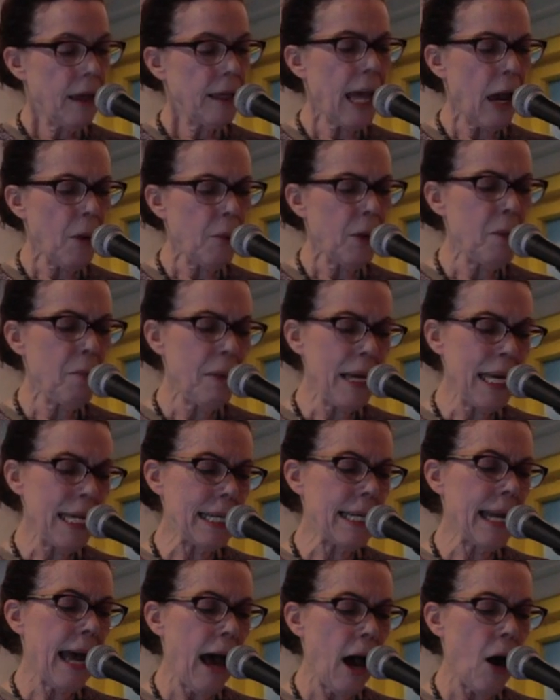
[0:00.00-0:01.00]
Yet we
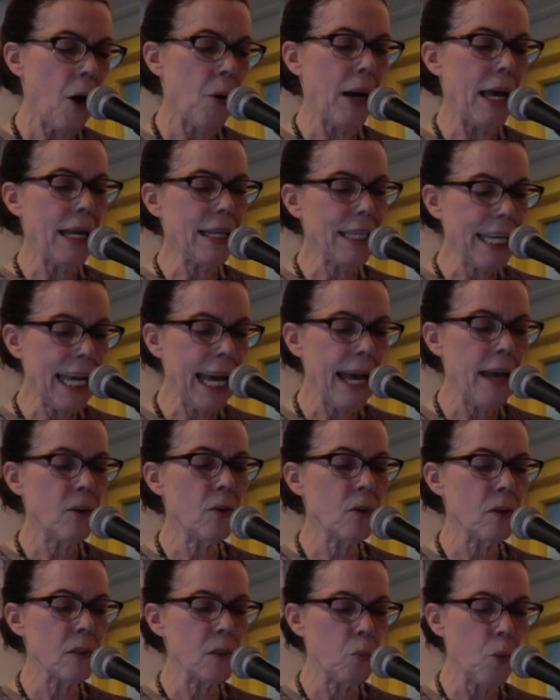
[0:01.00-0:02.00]
meet now at
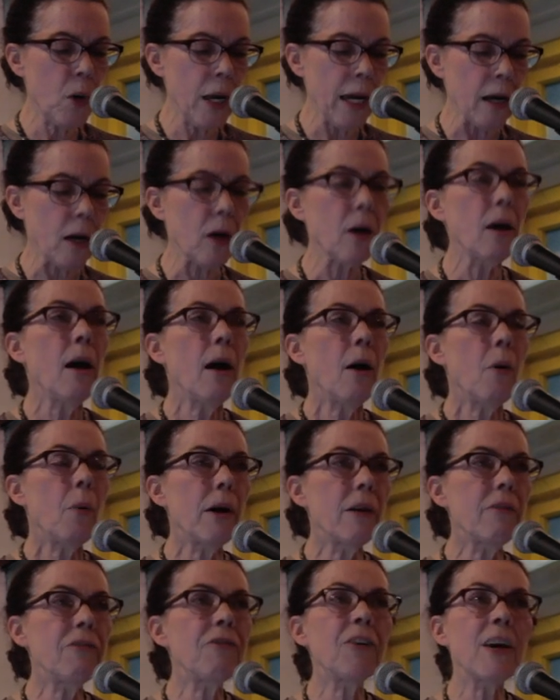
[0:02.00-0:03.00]
candle's wick
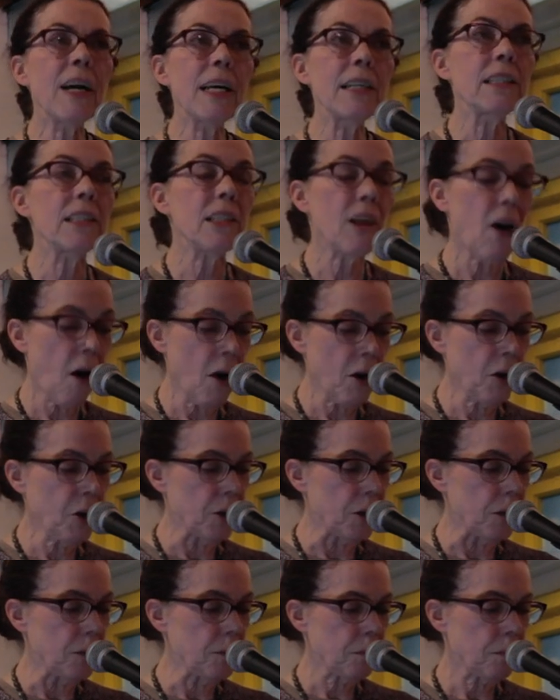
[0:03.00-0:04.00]
where friends
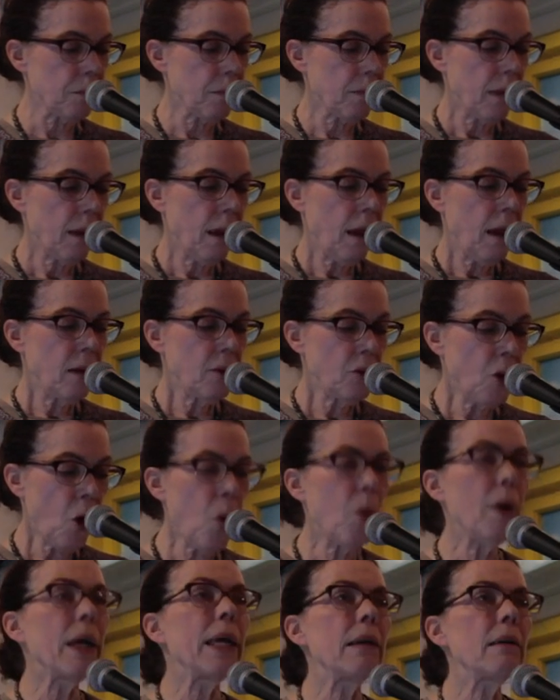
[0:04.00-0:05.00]
hunger,
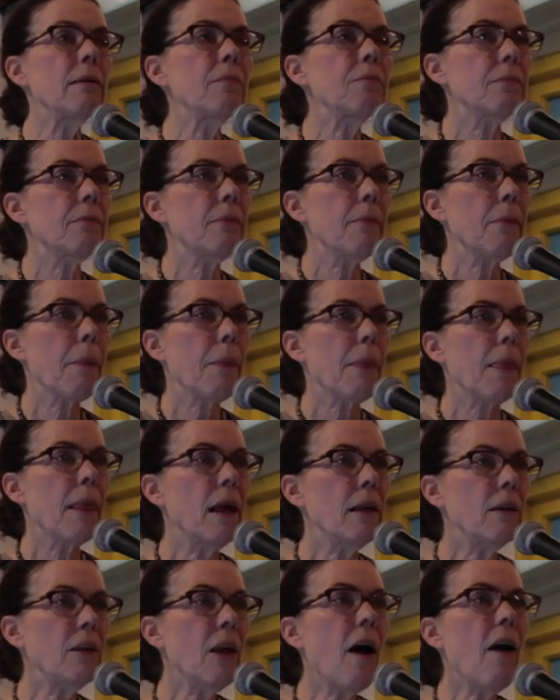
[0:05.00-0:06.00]
knowing
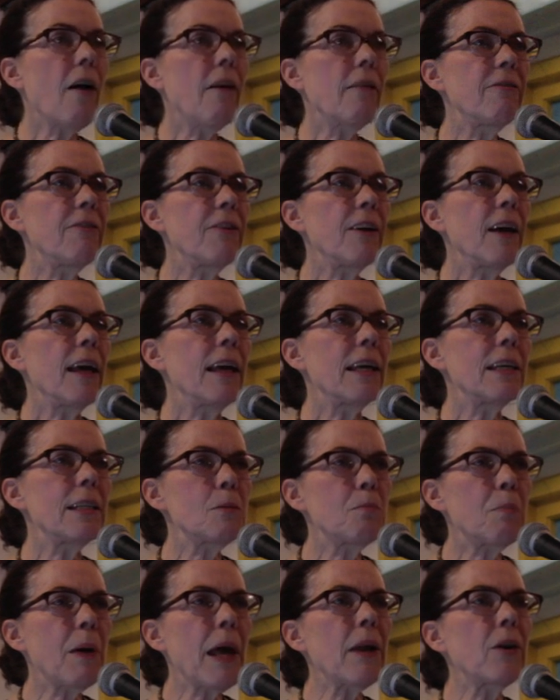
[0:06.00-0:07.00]
love
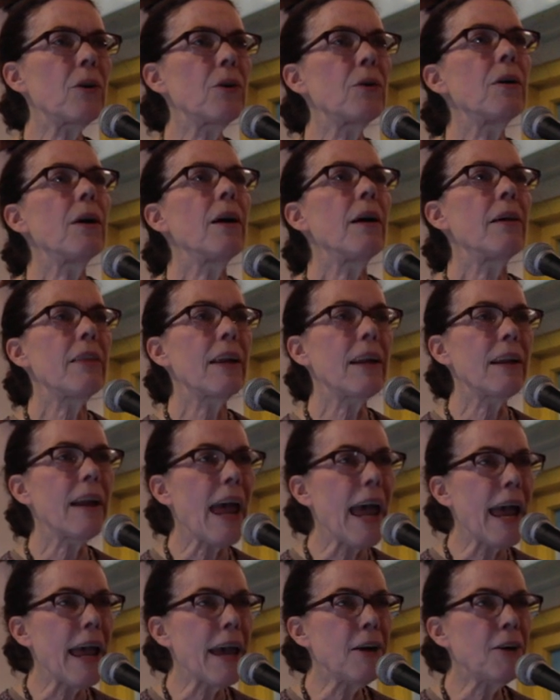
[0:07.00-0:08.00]
is better than
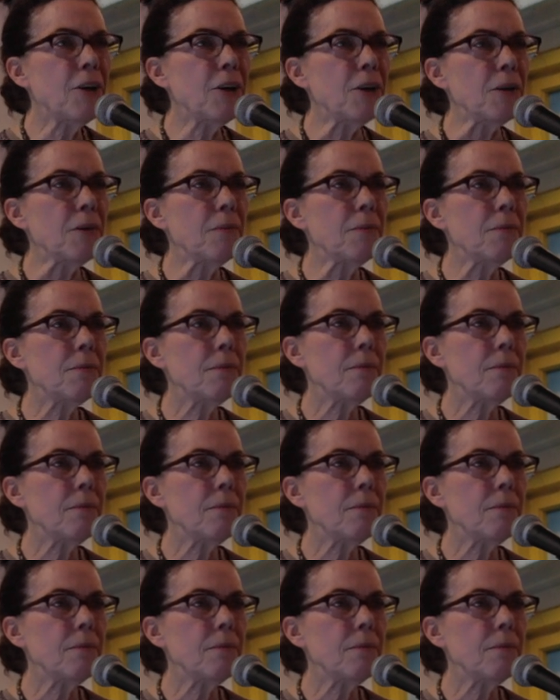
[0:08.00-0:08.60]
anger.